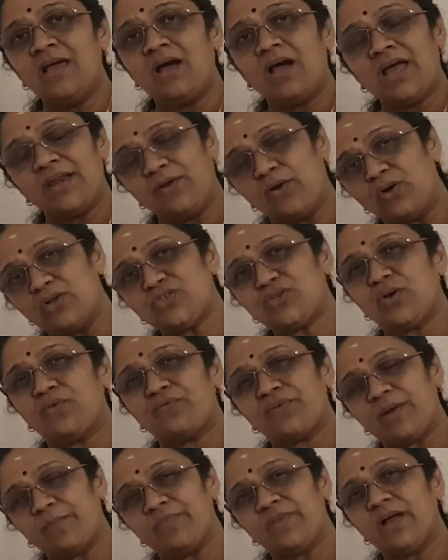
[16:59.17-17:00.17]
and also
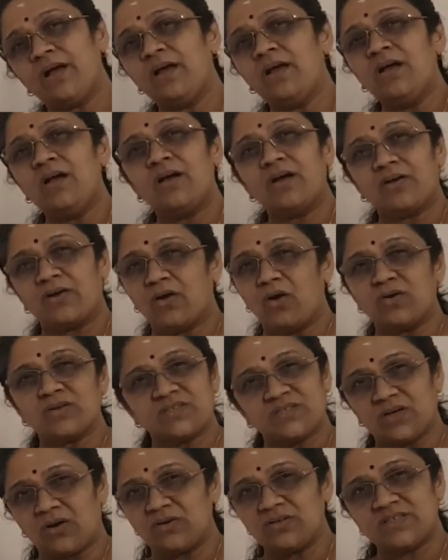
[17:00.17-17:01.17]
from the rock
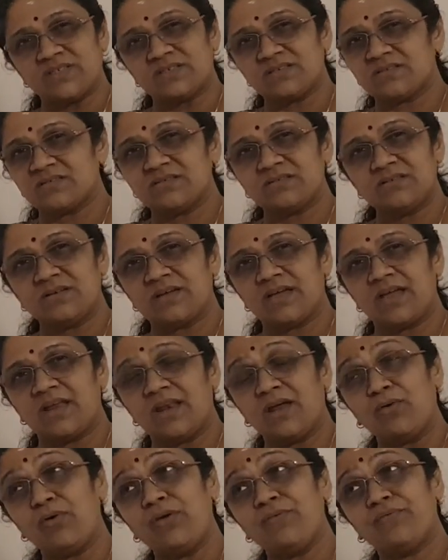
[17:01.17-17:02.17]
salts. Okay,
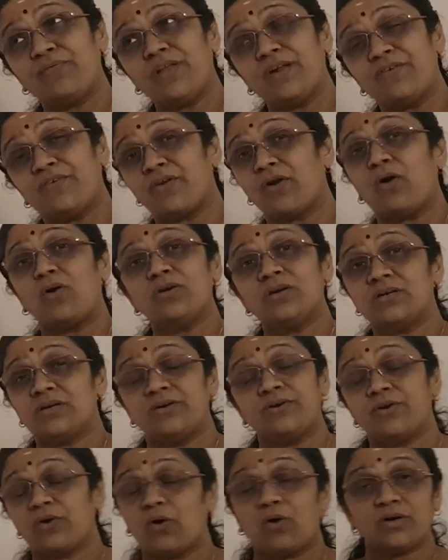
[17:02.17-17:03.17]
now if the
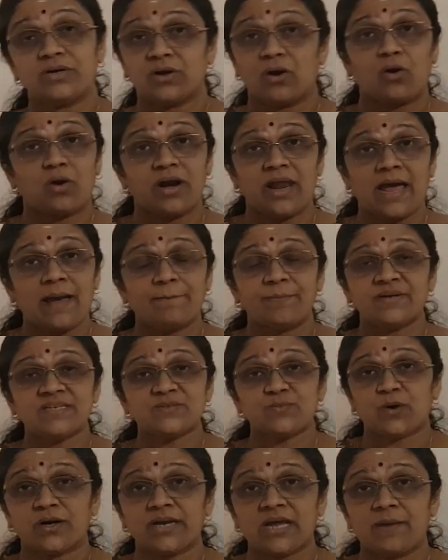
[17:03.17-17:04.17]
drought all
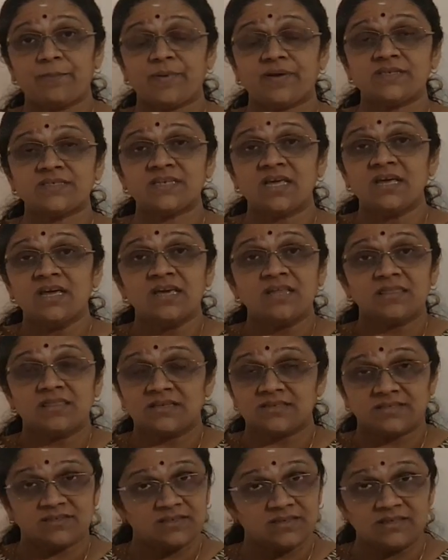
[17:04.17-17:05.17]
happens, happens?
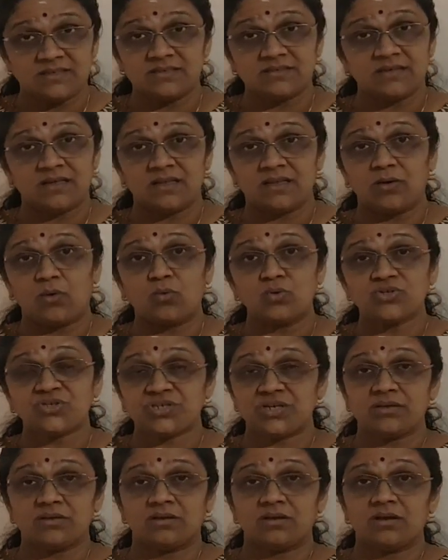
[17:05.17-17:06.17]
The sea, the
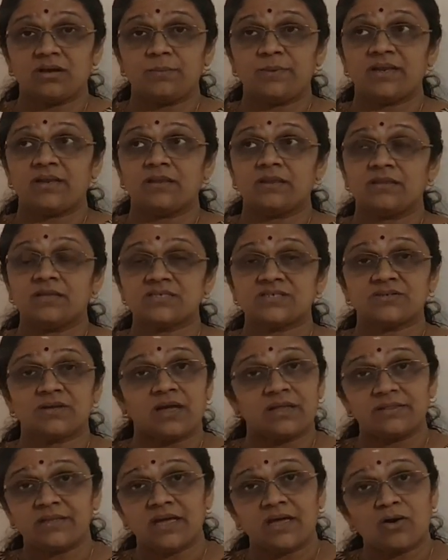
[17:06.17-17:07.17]
ocean,
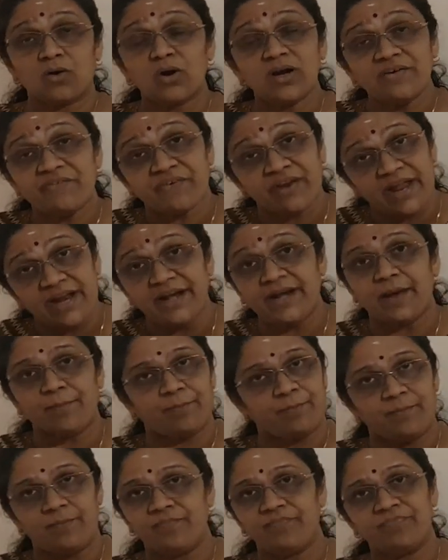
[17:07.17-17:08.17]
they are all dried up.
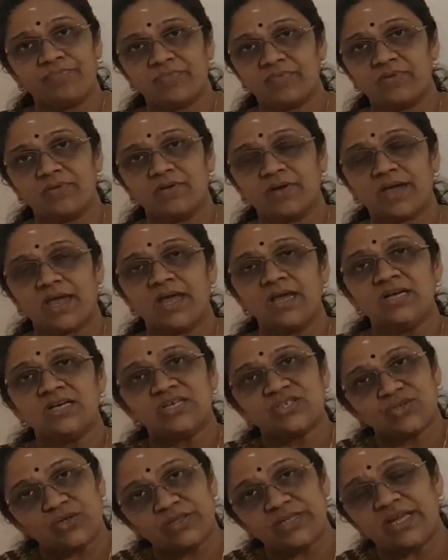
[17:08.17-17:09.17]
Okay,
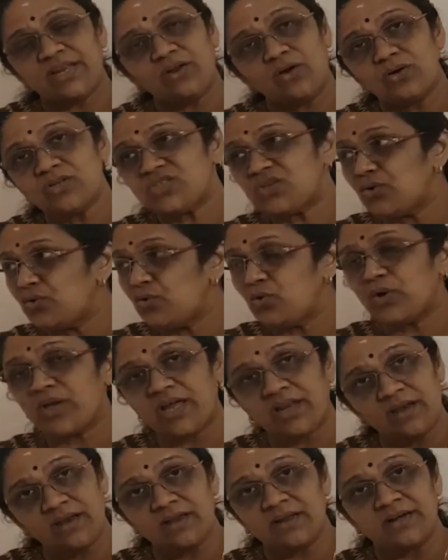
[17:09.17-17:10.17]
so then also you
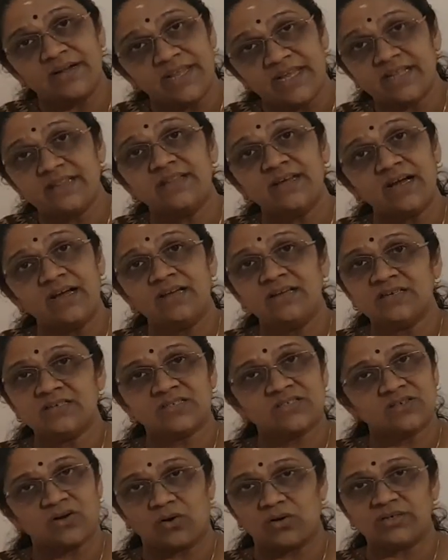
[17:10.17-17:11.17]
can dig the
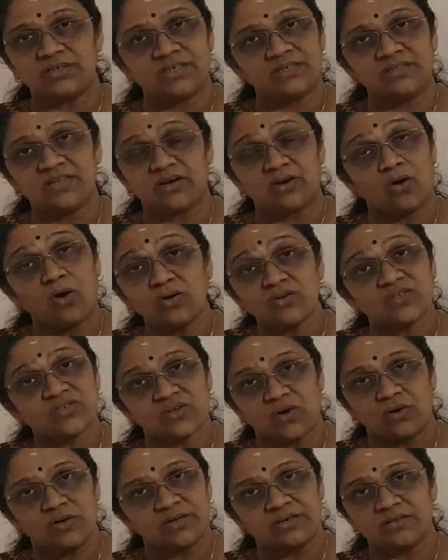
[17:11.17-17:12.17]
salt, the rock
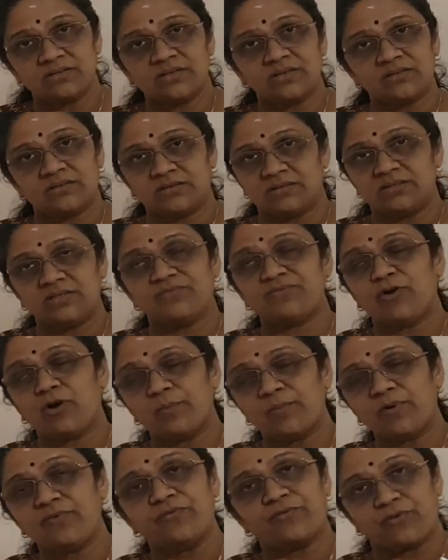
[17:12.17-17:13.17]
salt, in the
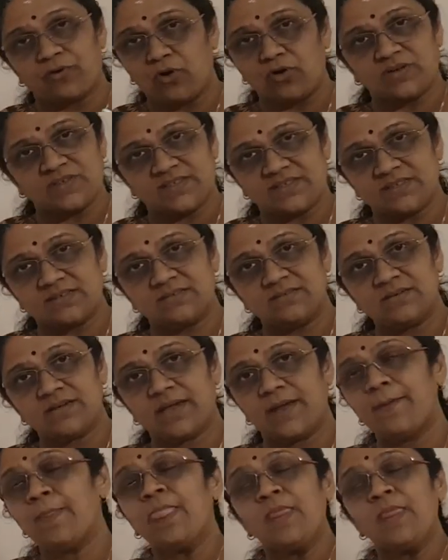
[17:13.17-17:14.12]
form of rocks. Okay,